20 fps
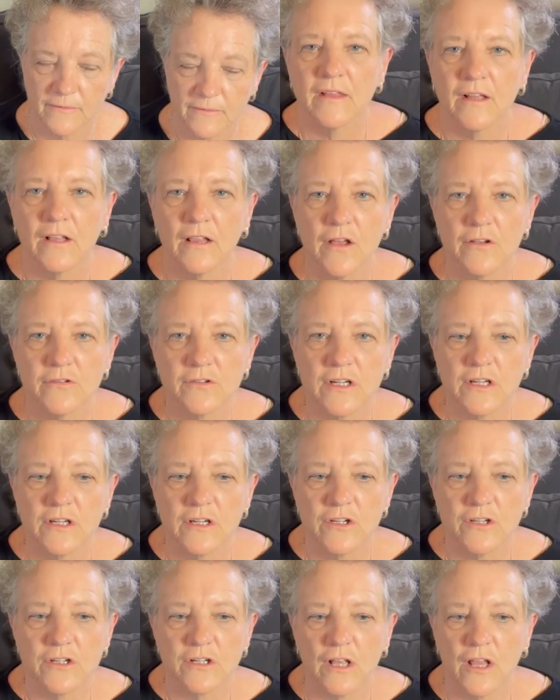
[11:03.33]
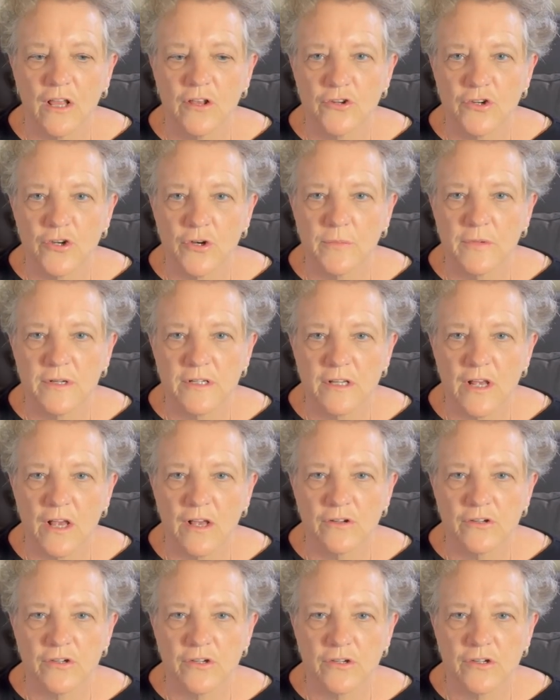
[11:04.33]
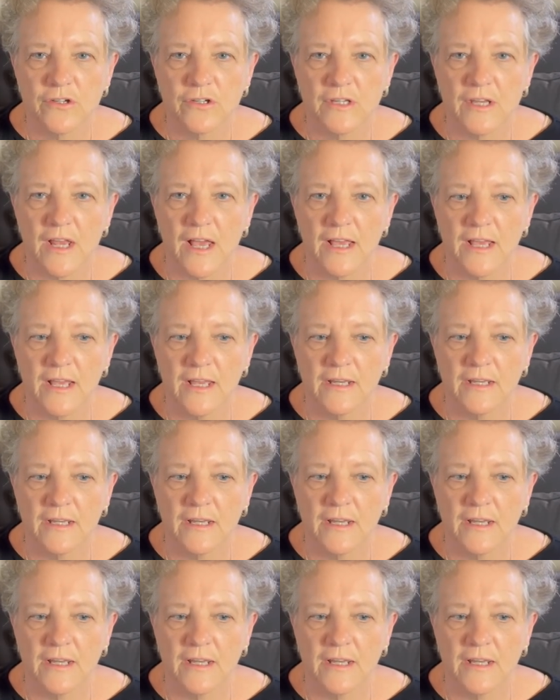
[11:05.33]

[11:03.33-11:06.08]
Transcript: The closing disclosure must also state